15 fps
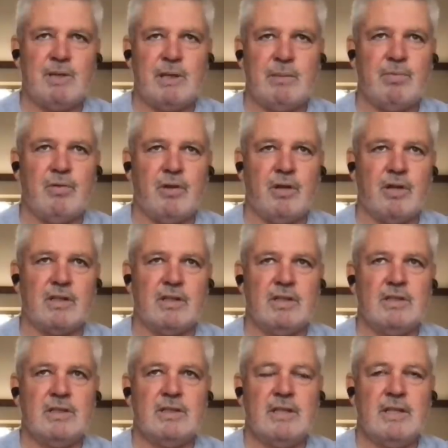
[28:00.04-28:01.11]
product
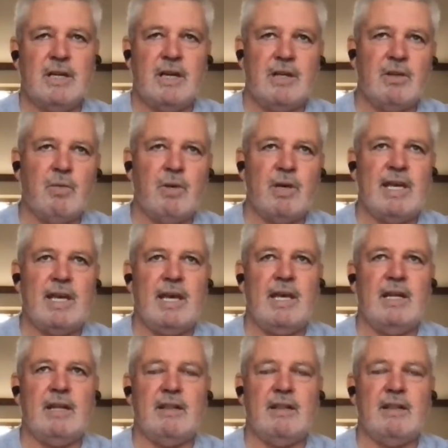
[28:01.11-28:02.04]
in the weekend.